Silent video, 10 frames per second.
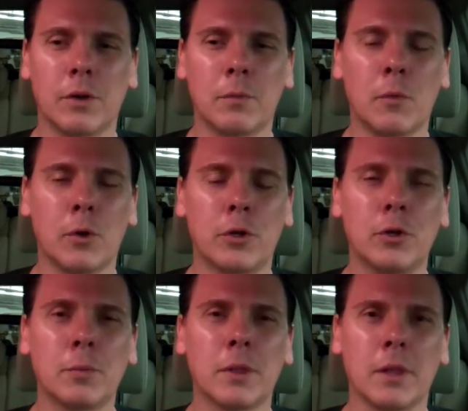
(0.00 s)
more
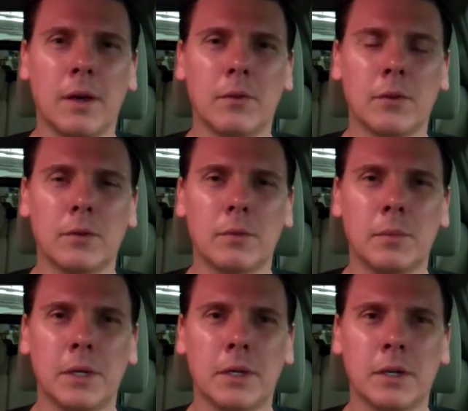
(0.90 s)
human level,
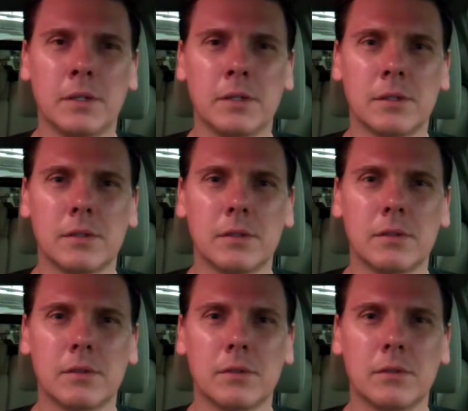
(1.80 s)
because
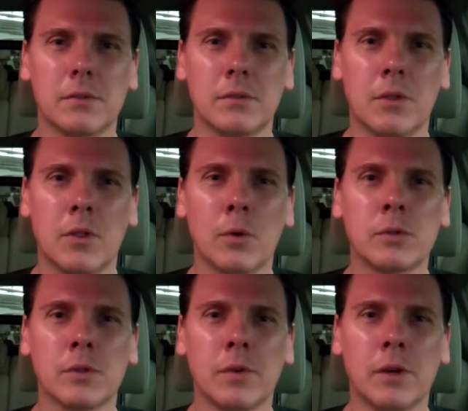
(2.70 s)

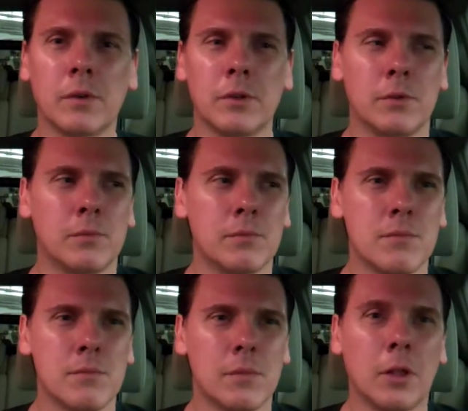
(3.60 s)
those of
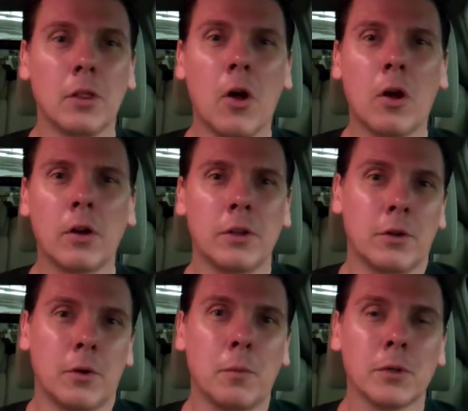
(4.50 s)

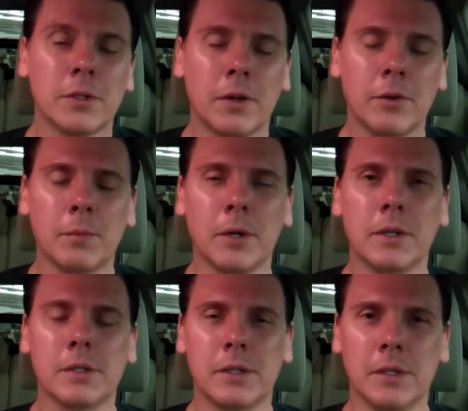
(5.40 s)
almost
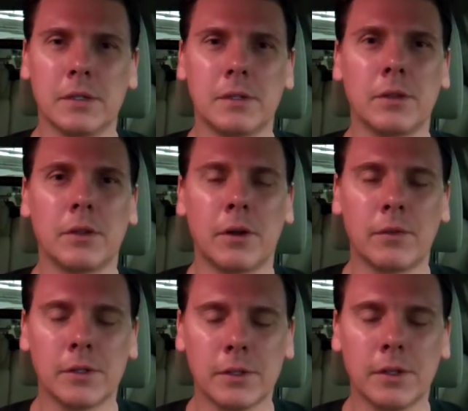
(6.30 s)
everybody sees.
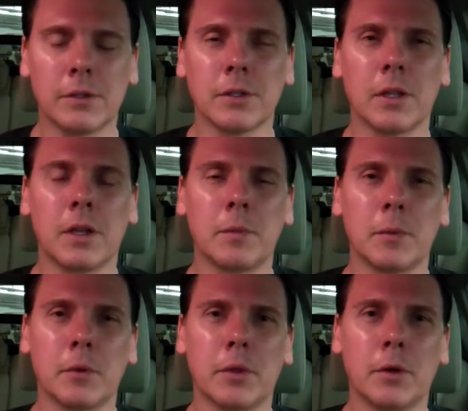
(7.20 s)
Obviously there's a lot of
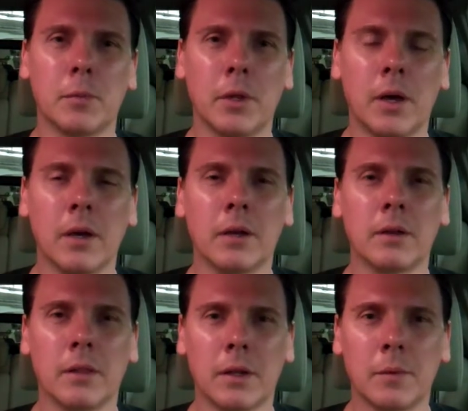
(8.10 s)
people that are
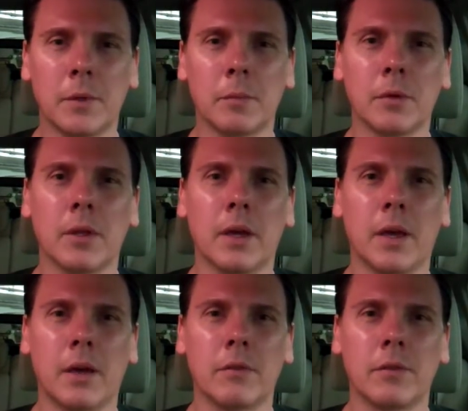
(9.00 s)
blind, a lot of people that
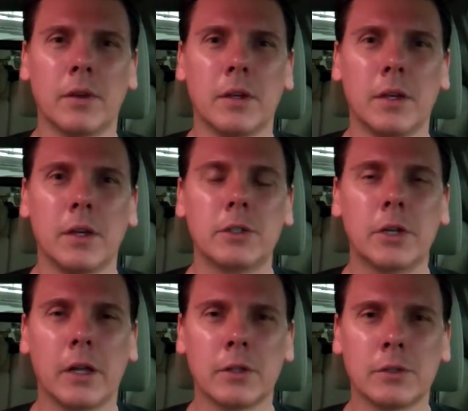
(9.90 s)
have
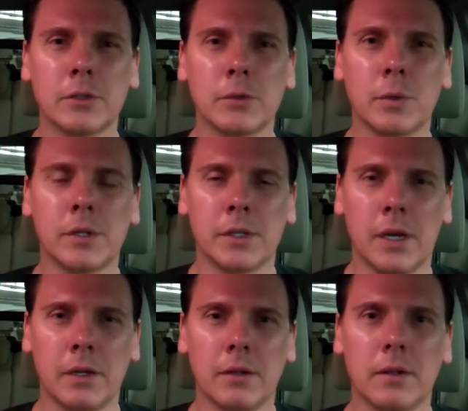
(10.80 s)
challenges with sight,